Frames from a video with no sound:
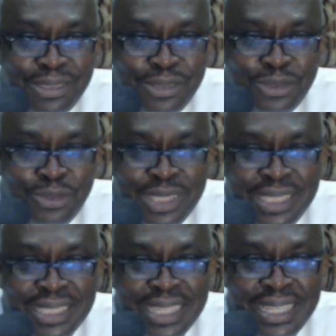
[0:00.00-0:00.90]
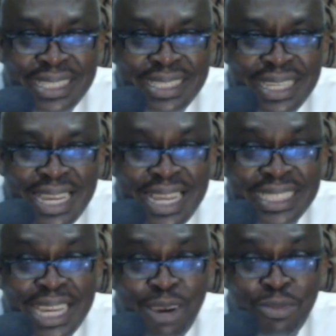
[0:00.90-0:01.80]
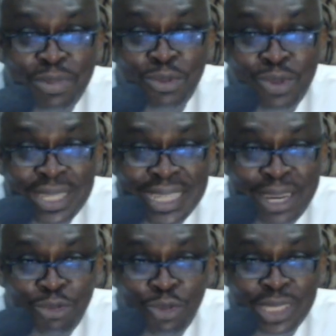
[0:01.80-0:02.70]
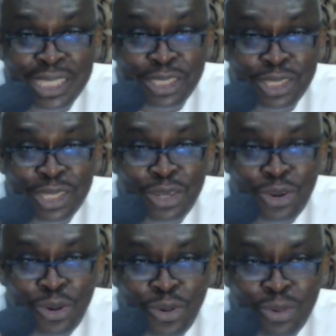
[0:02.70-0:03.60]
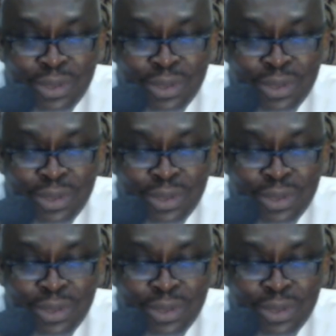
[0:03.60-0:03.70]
which is heat, and there will be winter, which is cold.